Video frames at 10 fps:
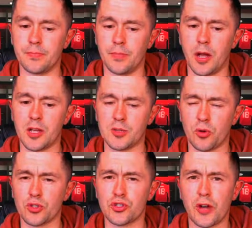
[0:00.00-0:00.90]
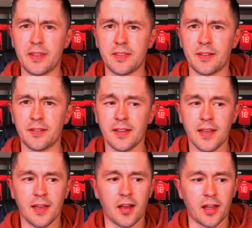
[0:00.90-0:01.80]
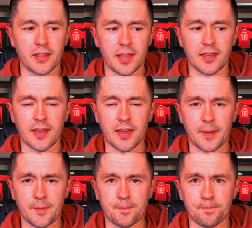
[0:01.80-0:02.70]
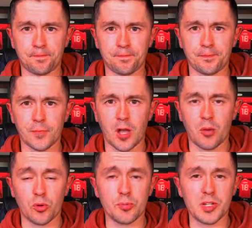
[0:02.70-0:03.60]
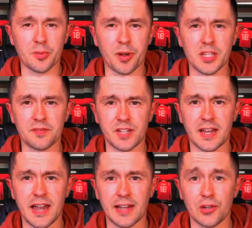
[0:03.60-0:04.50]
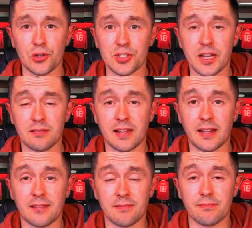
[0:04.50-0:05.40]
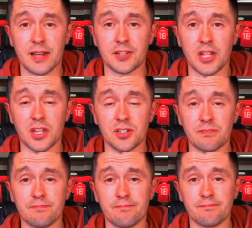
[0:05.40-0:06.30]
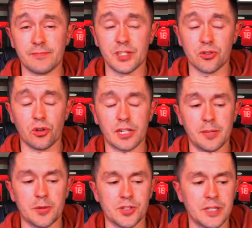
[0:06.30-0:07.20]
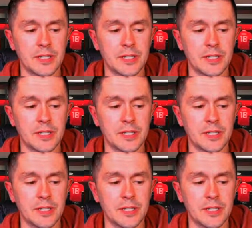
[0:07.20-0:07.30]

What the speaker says: I suppose strengthened, I think I wouldn't be surprised if Ten Hag looks at changing his goalkeepers.